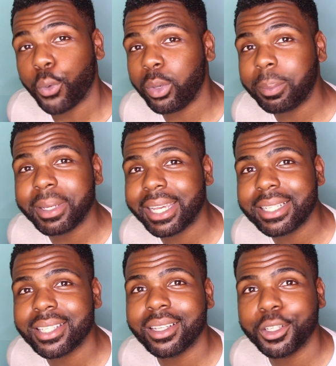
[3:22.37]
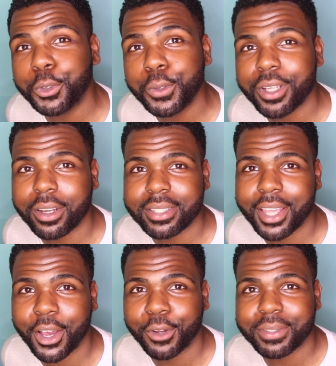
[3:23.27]
We begin to lose
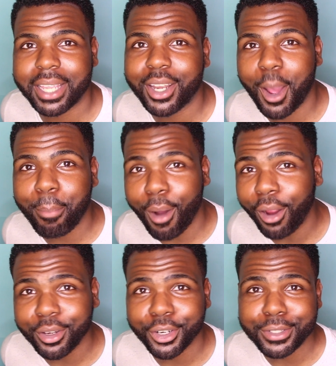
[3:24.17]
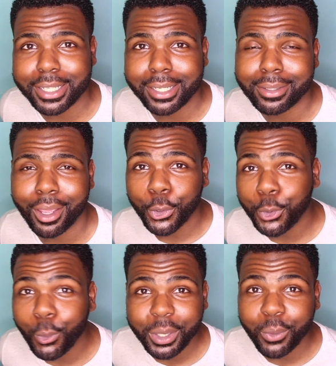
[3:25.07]
ourselves in our partners, and
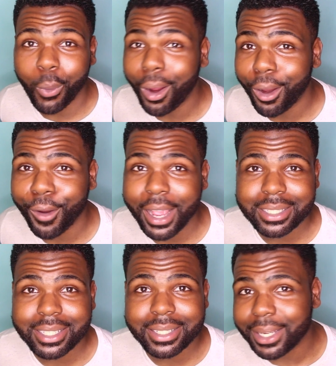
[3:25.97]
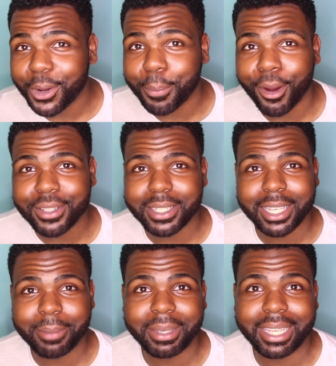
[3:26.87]
who we were as a single person
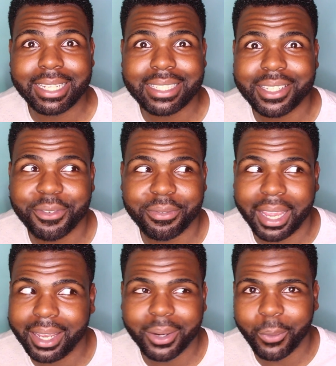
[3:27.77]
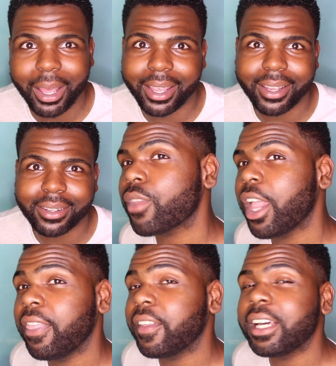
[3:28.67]
can begin to fade away.
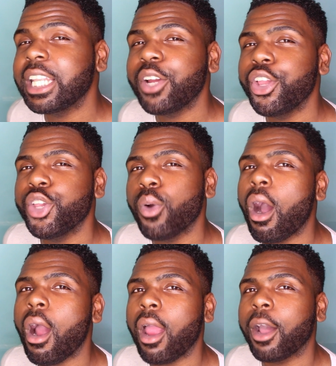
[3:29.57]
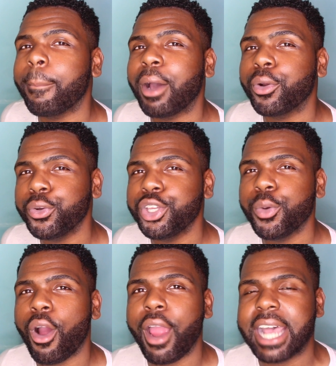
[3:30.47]
The clearer you are about who
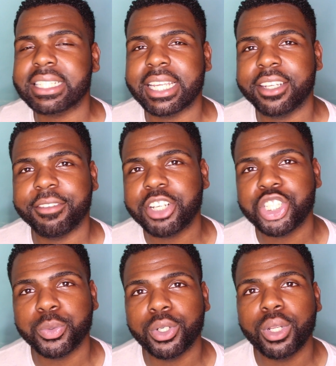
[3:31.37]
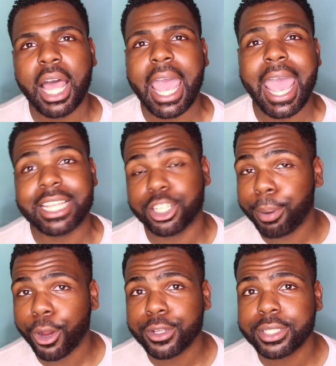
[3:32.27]
you are as an individual, as
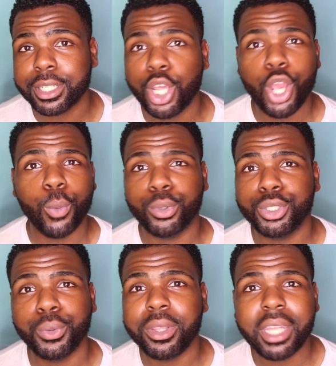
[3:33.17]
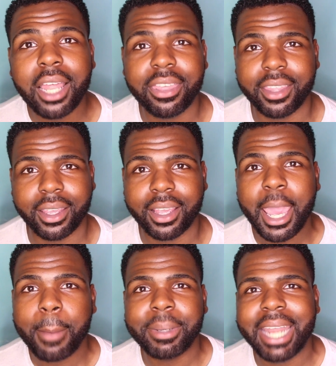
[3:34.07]
a person, will do nothing
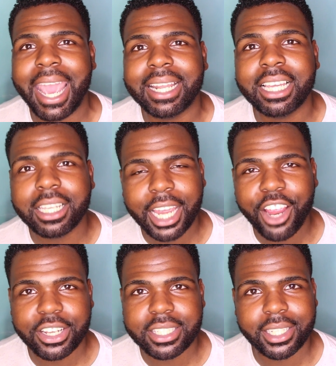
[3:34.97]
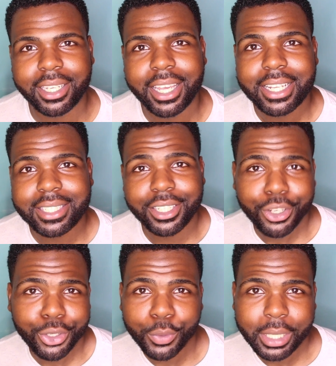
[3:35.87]
but add clarity to
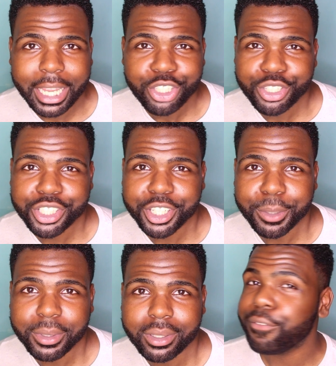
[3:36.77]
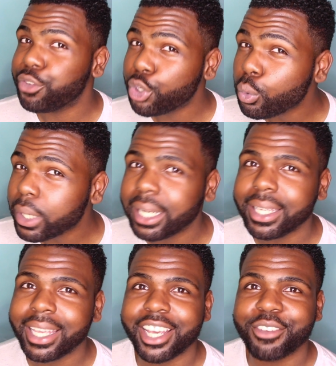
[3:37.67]
your new relationship. If you can
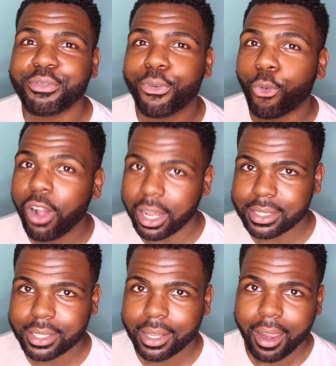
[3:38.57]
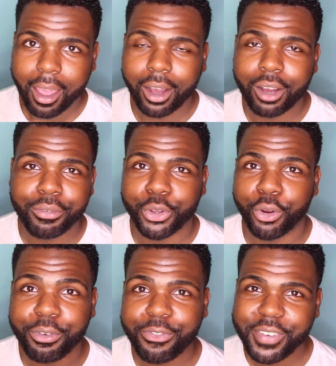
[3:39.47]
get in front of
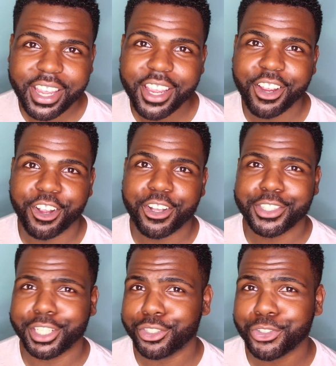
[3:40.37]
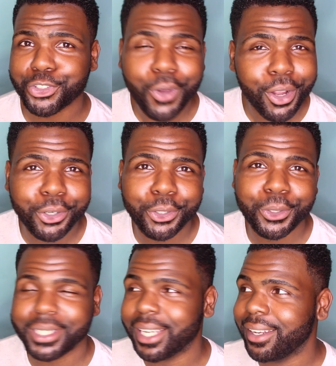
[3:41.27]
your fears and
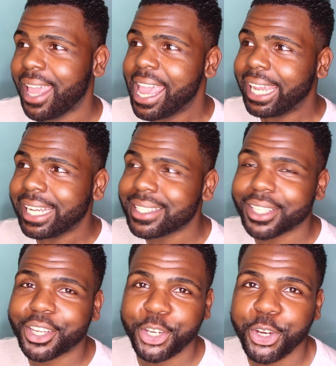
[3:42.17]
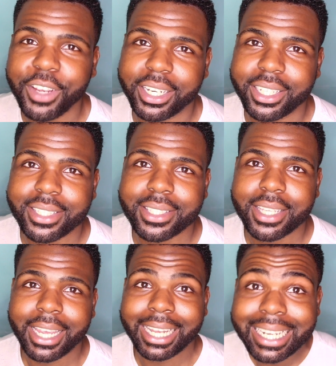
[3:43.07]
struggles and
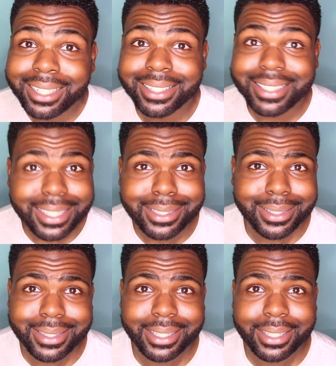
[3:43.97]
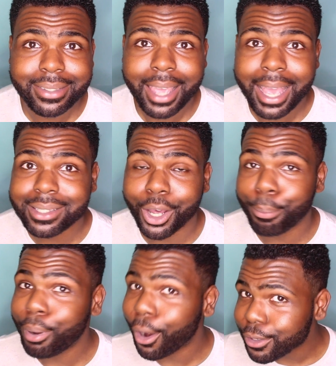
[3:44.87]
insecurities and inconsistencies as
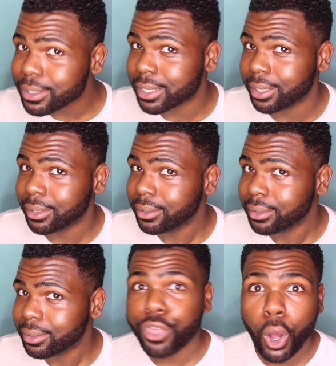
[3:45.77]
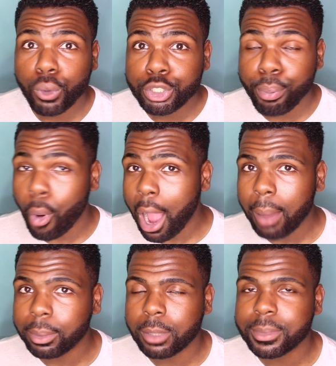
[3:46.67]
a person, those
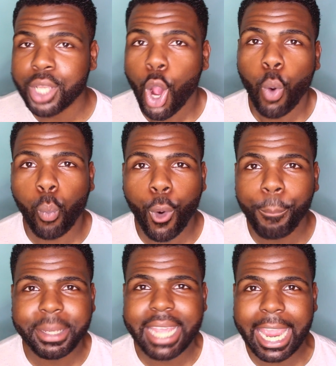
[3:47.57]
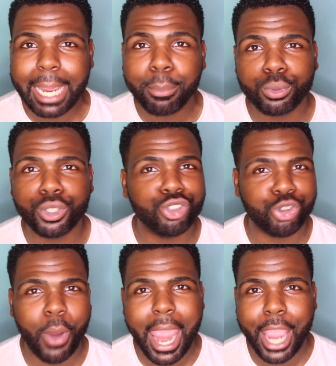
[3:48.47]
problems won't be able to
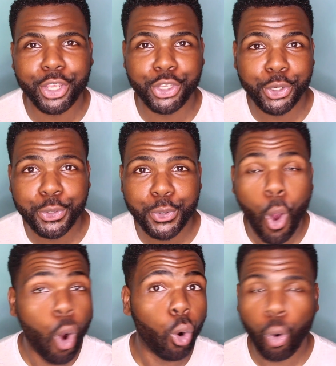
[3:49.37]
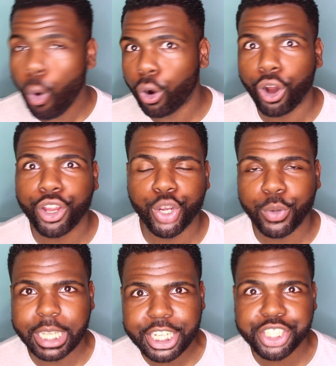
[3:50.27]
drag you or your
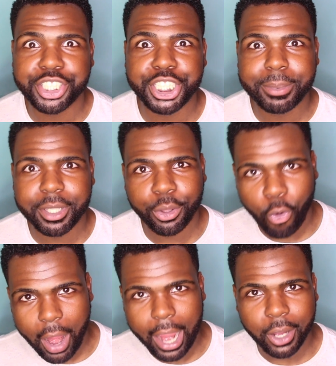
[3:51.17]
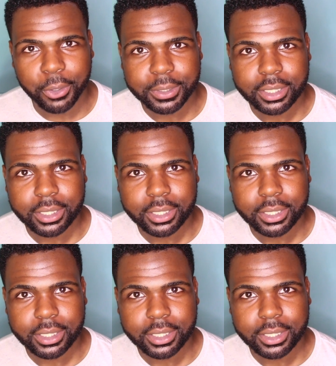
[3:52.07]
relationship to the ground.